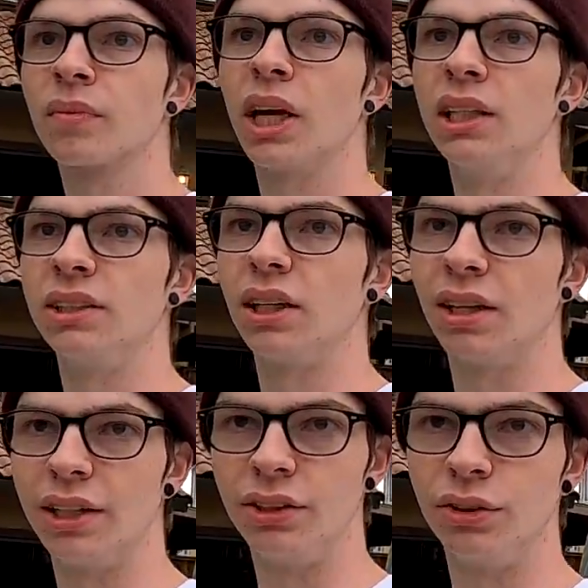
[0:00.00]
until
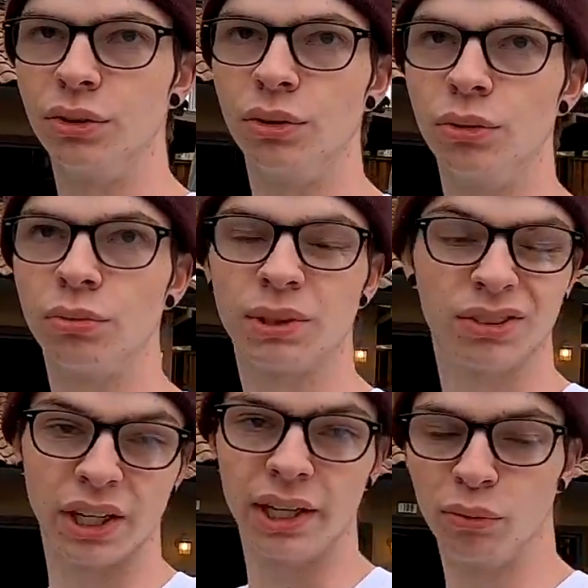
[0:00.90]
I do,
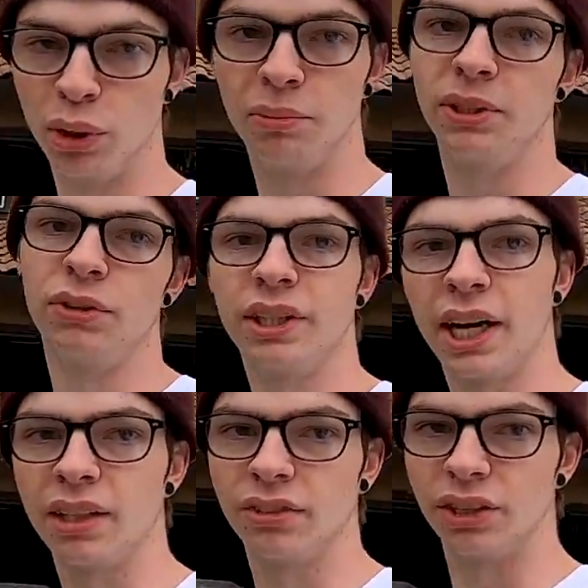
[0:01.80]
because I will be doing
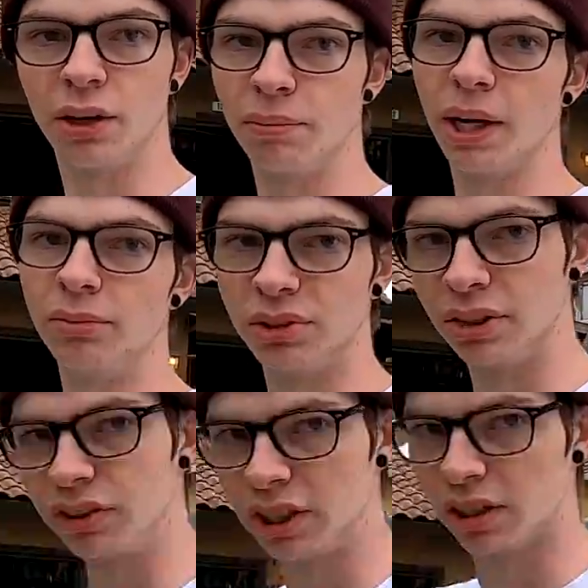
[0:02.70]
catless down pipes and
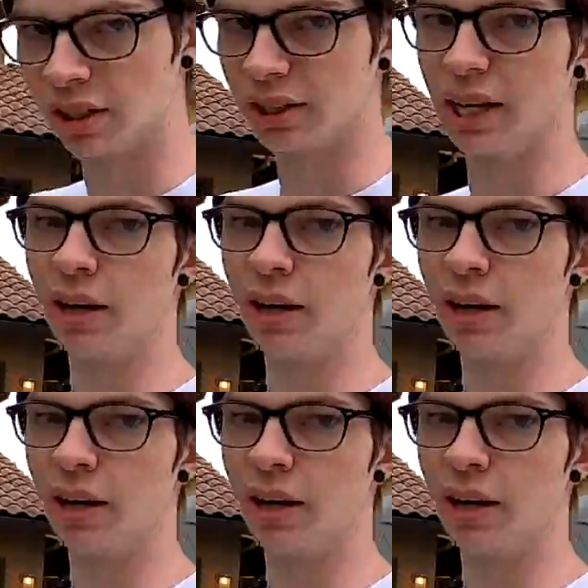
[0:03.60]
everything like that.